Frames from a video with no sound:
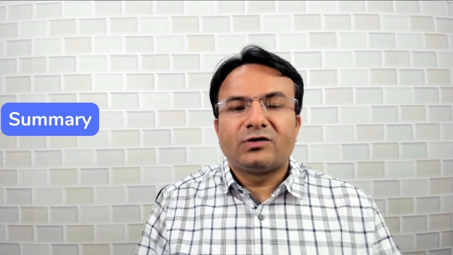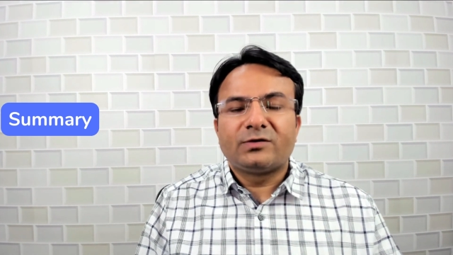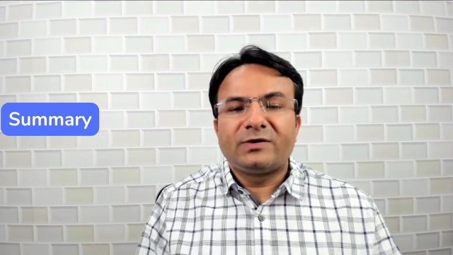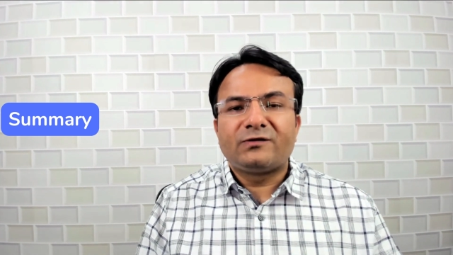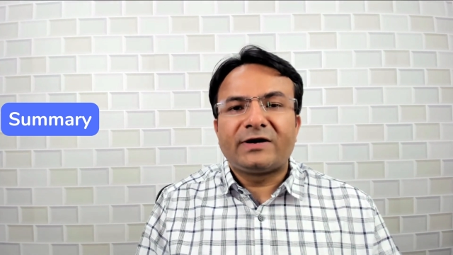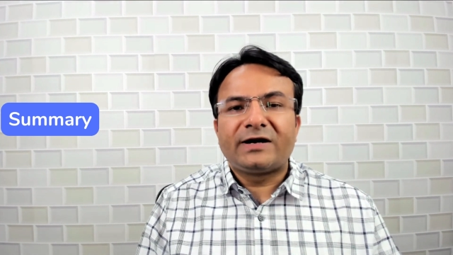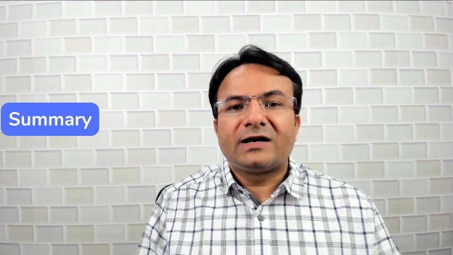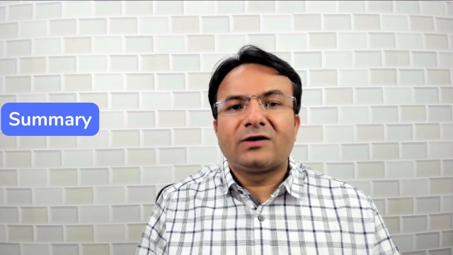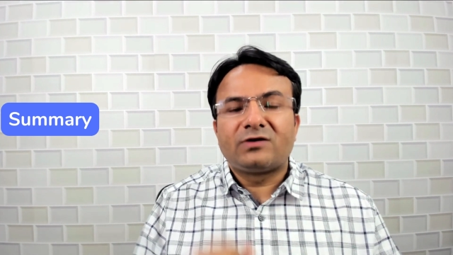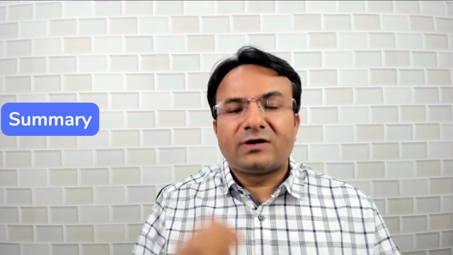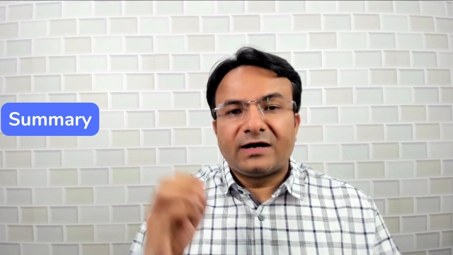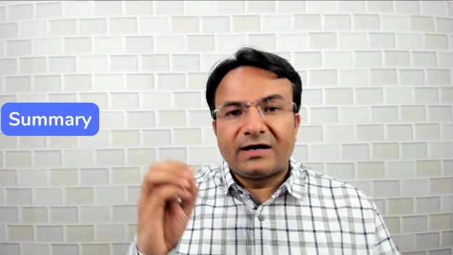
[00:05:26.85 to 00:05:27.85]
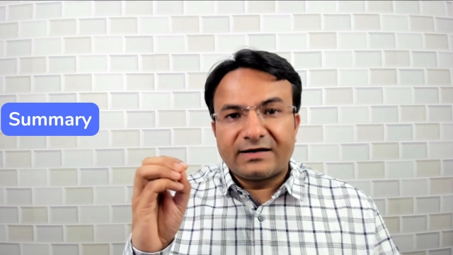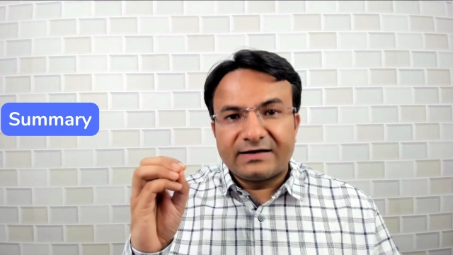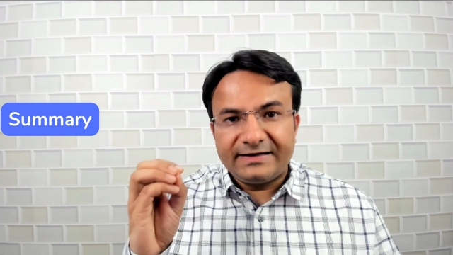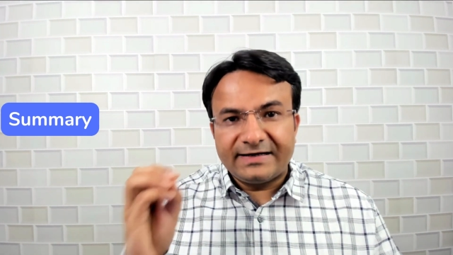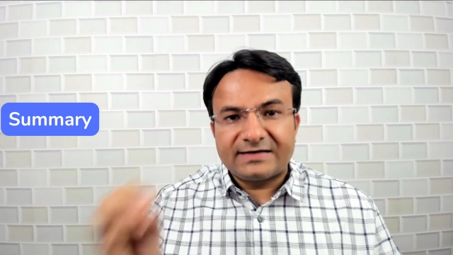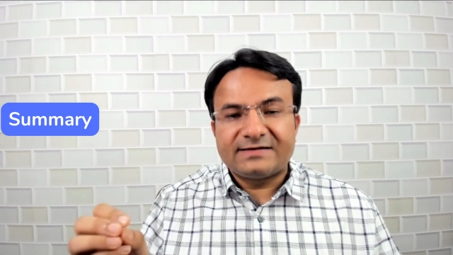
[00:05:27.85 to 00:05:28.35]
You will find out
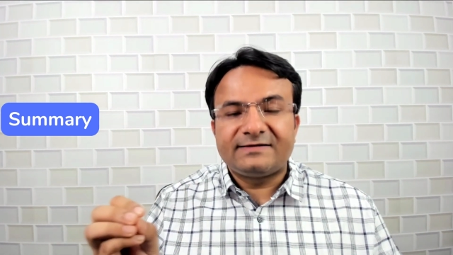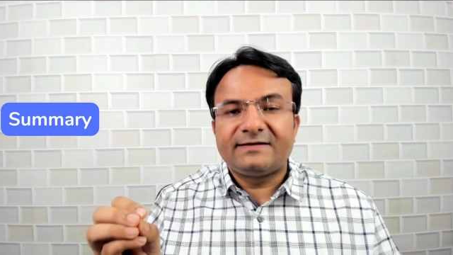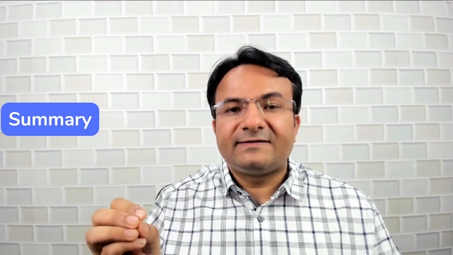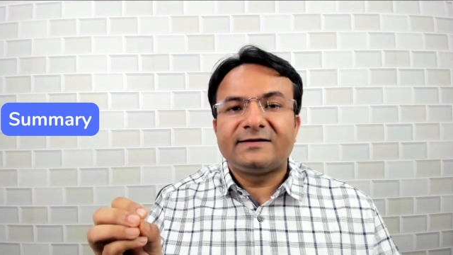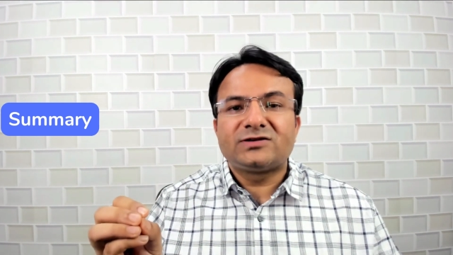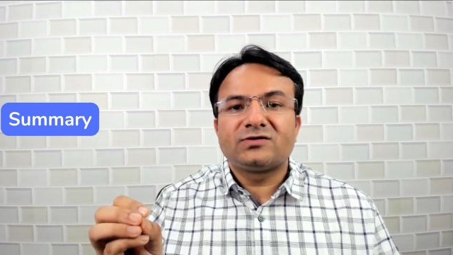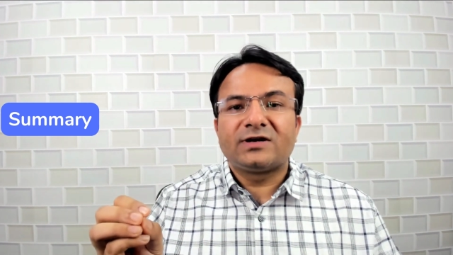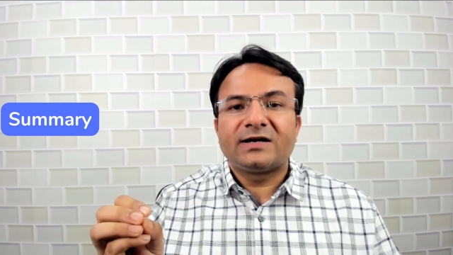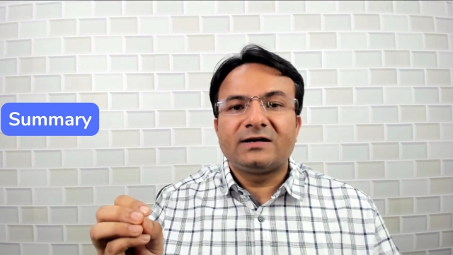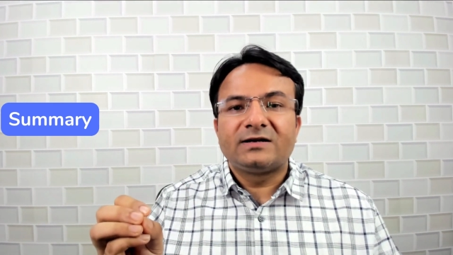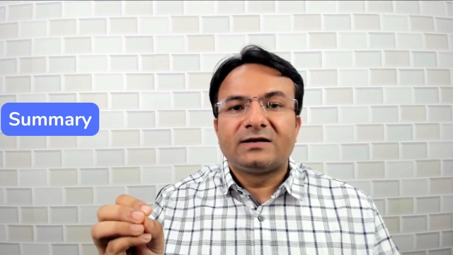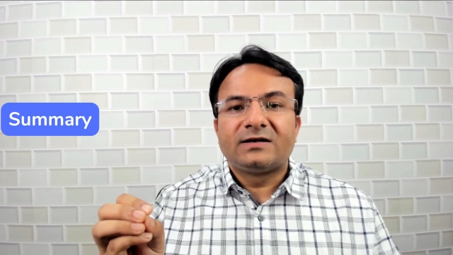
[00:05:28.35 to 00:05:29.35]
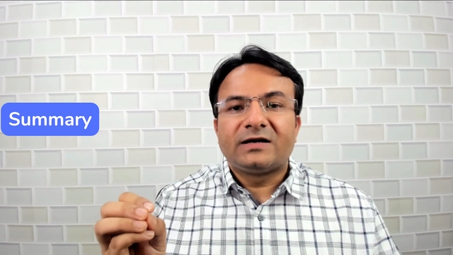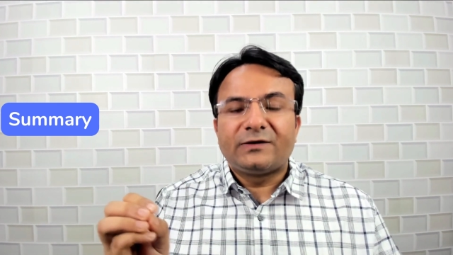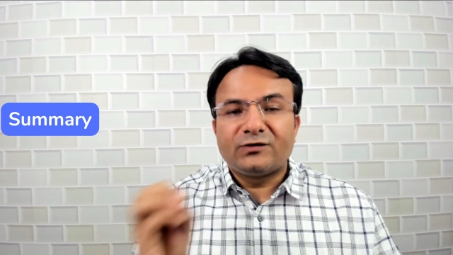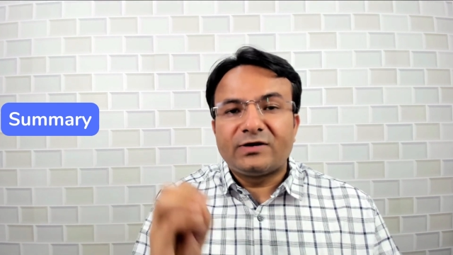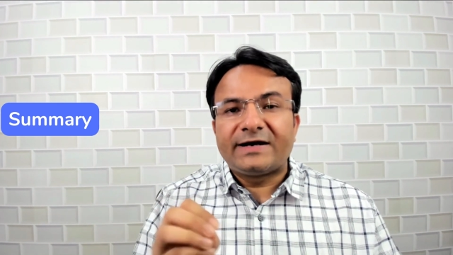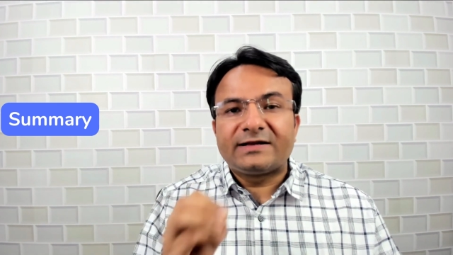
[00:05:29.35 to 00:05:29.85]
React is easy to learn
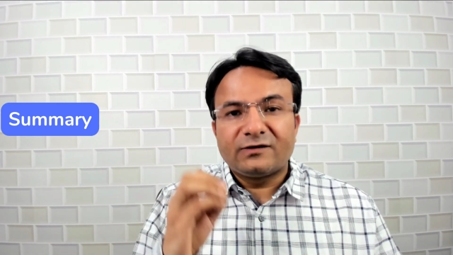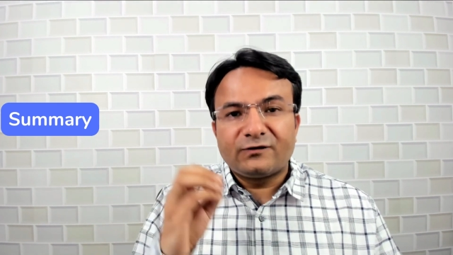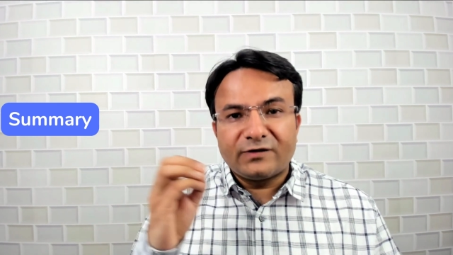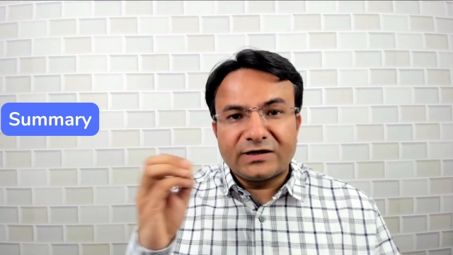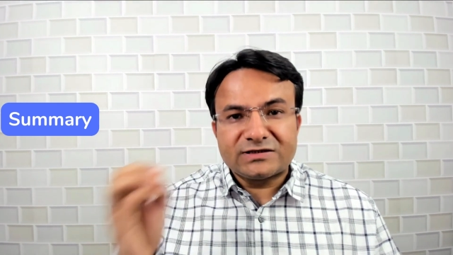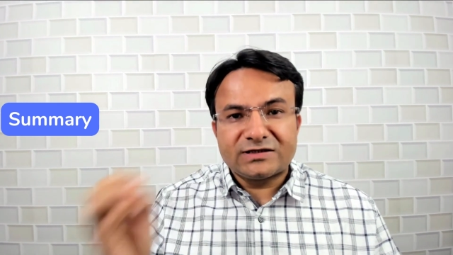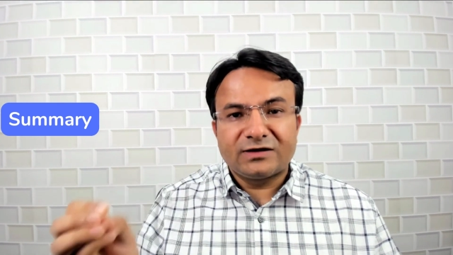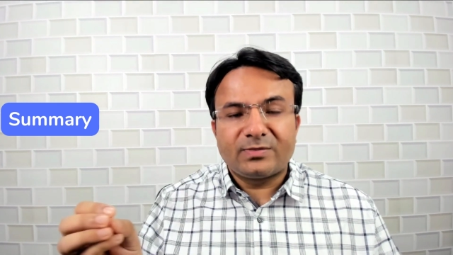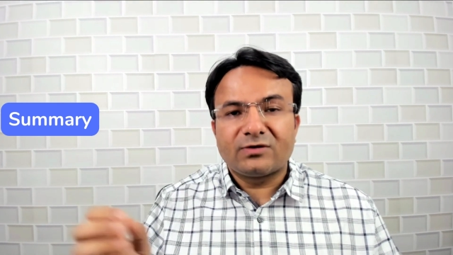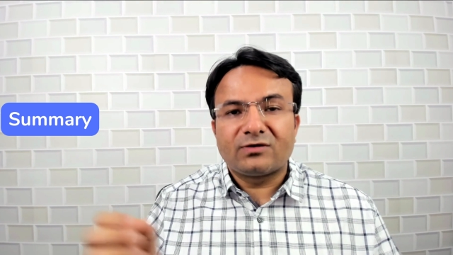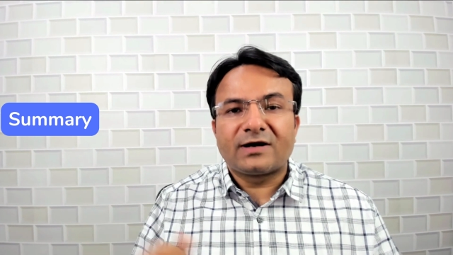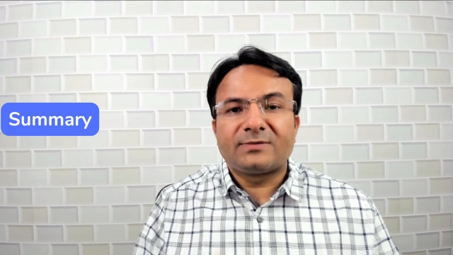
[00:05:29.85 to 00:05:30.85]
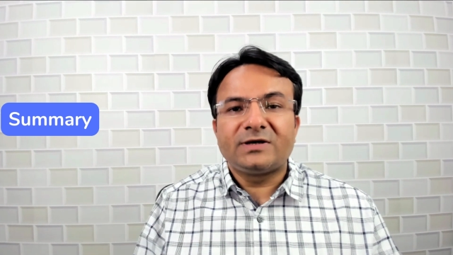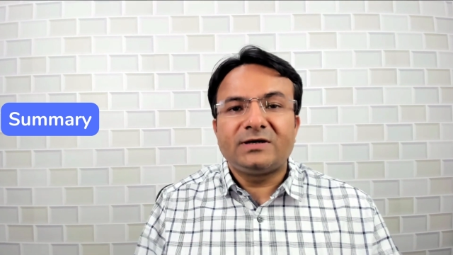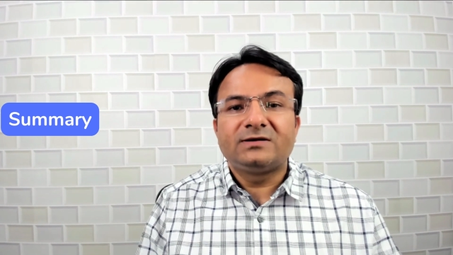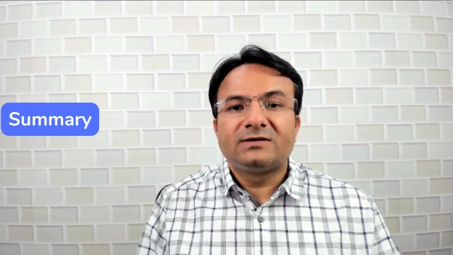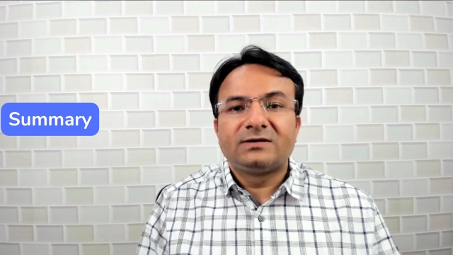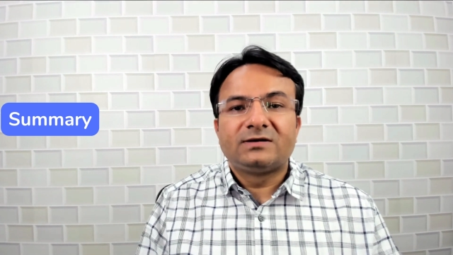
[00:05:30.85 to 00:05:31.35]
if you like the functional programming.